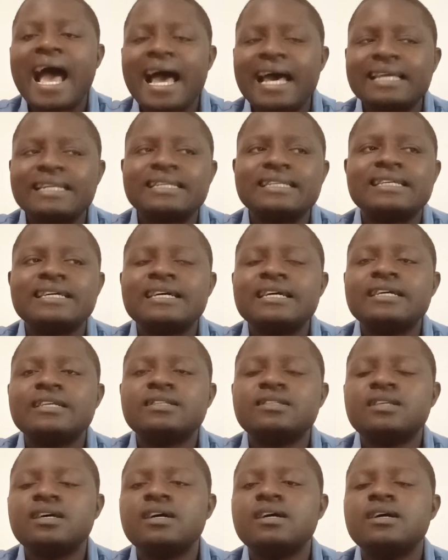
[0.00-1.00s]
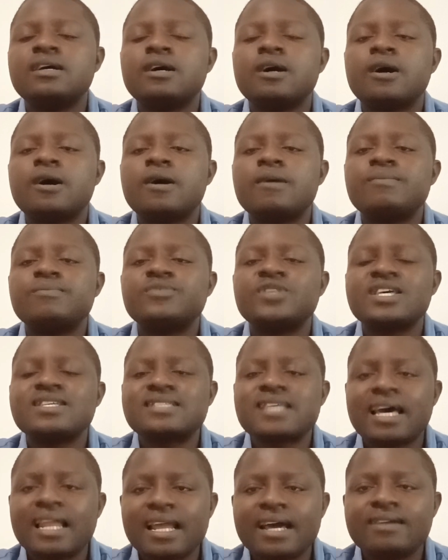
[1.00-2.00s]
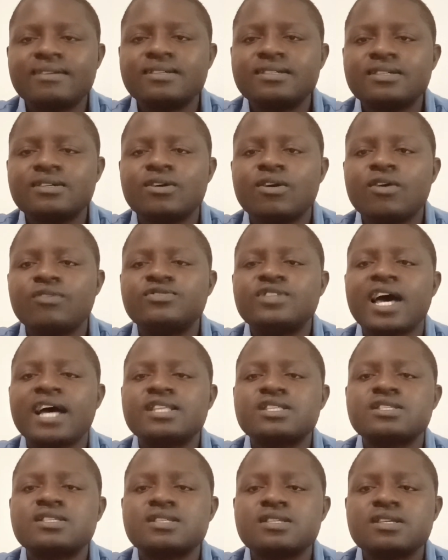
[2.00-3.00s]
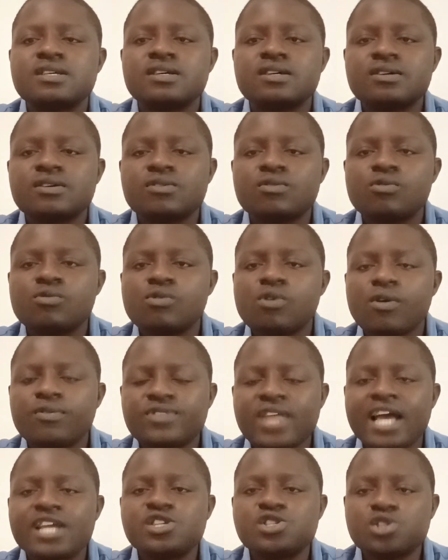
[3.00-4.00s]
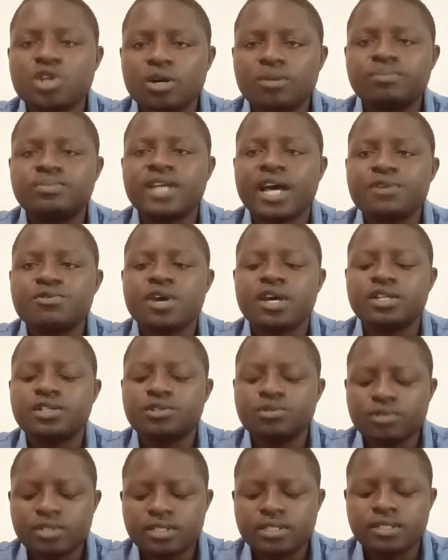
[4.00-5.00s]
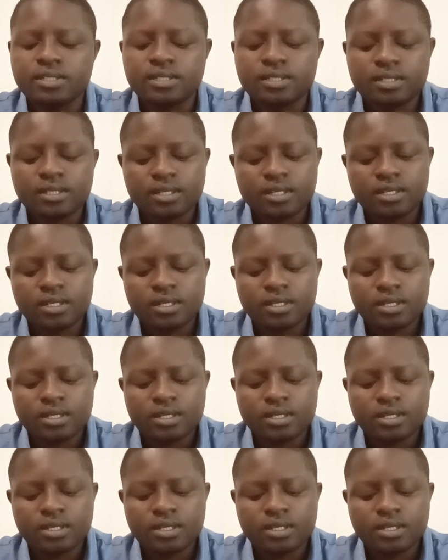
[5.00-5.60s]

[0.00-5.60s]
and the salary of that job that you are doing.